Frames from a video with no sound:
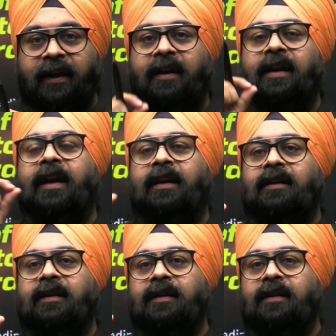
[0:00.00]
that night,
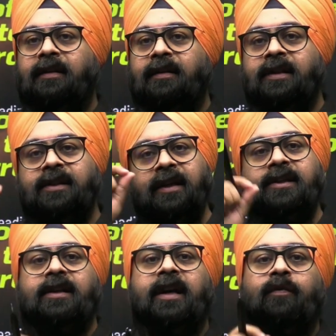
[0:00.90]
this
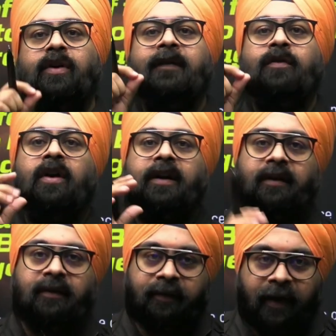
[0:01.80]
incident would have not
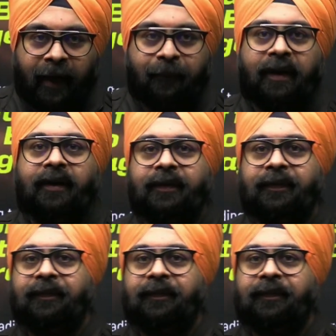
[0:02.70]
happened.